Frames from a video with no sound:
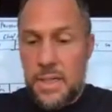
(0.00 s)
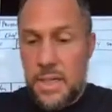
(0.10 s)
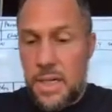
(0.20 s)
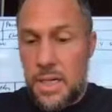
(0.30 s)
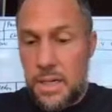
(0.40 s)

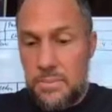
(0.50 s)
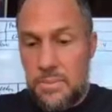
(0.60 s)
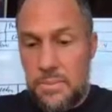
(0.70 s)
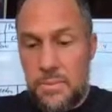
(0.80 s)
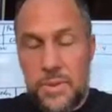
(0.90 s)

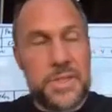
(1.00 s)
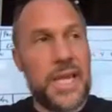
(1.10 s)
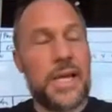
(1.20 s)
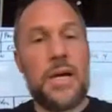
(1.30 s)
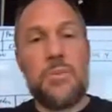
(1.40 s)
When you
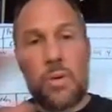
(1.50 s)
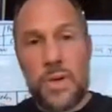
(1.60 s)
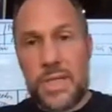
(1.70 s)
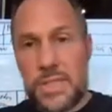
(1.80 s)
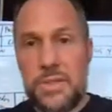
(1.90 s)
take on more
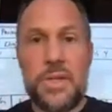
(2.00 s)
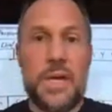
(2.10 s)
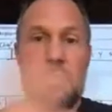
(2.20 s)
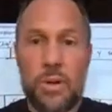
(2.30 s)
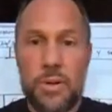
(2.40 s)
risk, you
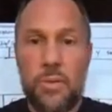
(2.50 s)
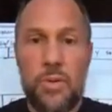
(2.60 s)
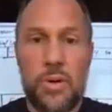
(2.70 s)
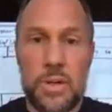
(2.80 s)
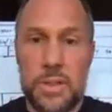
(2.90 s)
get more
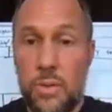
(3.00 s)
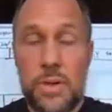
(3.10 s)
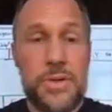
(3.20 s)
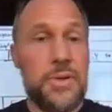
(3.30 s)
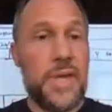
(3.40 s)
reward,
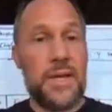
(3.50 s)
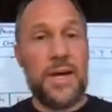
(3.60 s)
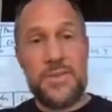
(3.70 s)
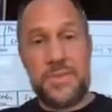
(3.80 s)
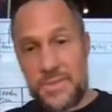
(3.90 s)
or you get
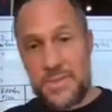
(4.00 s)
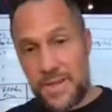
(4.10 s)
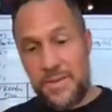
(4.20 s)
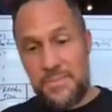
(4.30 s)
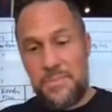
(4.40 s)
a
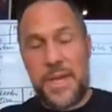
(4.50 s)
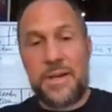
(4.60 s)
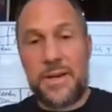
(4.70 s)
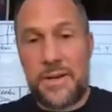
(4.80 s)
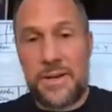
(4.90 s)

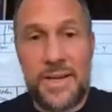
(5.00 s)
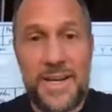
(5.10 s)
bigger,